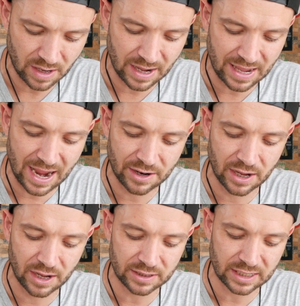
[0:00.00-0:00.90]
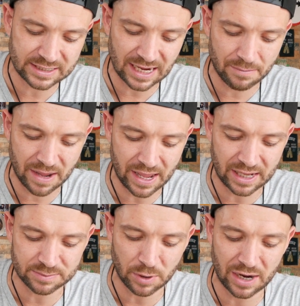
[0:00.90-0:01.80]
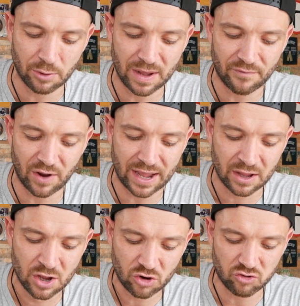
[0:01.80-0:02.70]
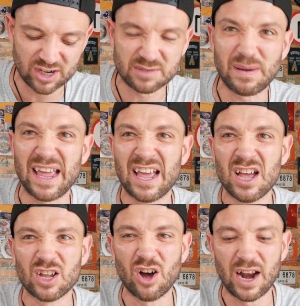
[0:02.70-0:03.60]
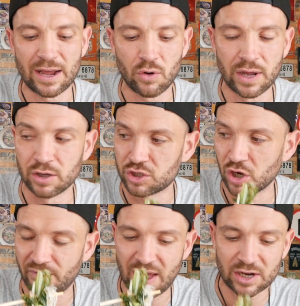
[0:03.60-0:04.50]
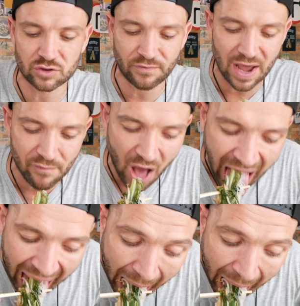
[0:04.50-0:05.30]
Again, the send me, he's put a little bit of like crispy garlic oil on top for extra flavour.